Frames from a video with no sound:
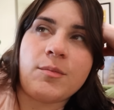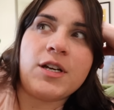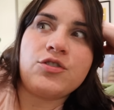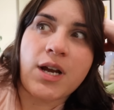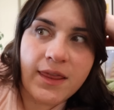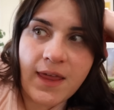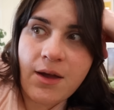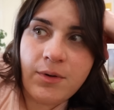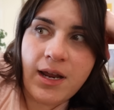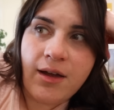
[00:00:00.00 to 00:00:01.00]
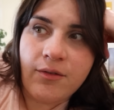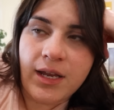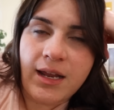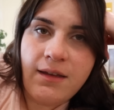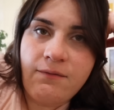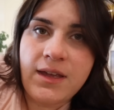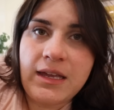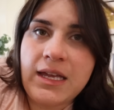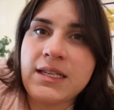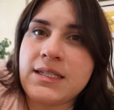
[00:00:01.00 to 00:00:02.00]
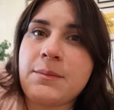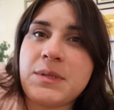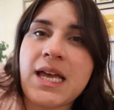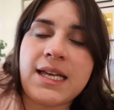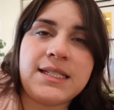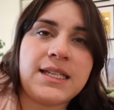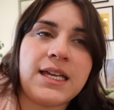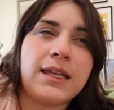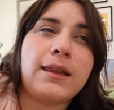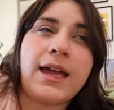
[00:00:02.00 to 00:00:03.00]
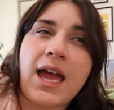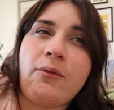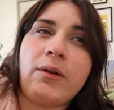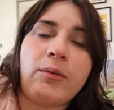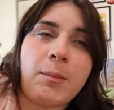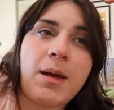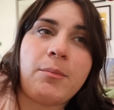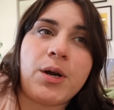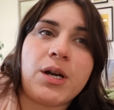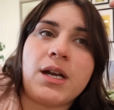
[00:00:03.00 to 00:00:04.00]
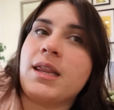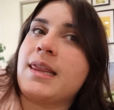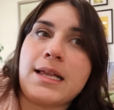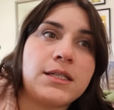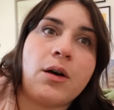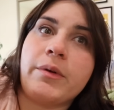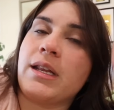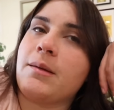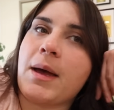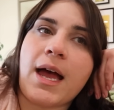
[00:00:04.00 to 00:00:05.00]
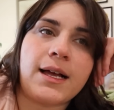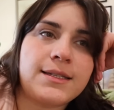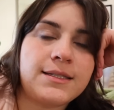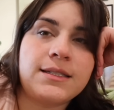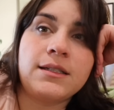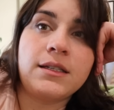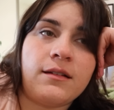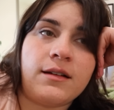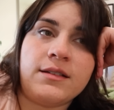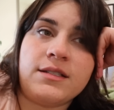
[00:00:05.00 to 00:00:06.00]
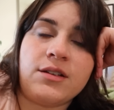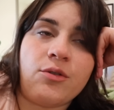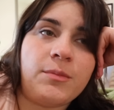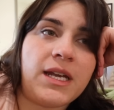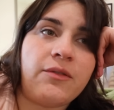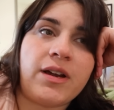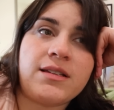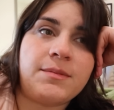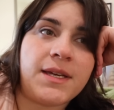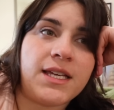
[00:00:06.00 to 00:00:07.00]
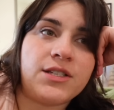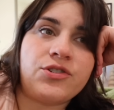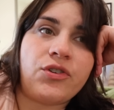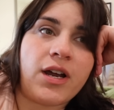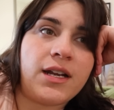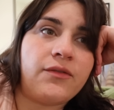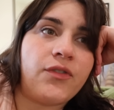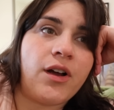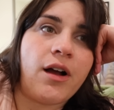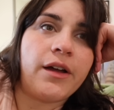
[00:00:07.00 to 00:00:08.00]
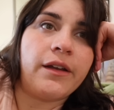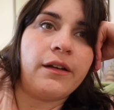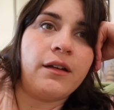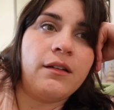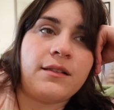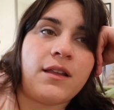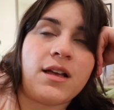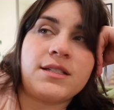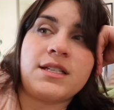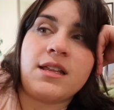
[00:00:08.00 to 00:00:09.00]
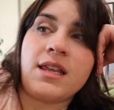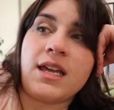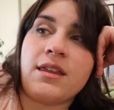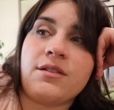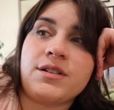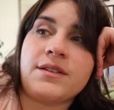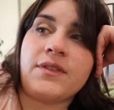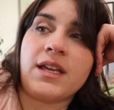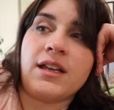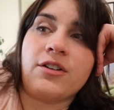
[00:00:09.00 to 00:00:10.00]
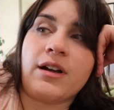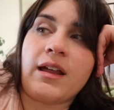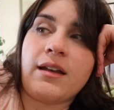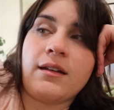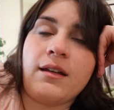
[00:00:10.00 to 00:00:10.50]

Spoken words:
I'm going to try that one out, and if it ends up tasting like how I remembered, that's going in the box. So many recipes tried and forgotten, lost to the ethers of the internet.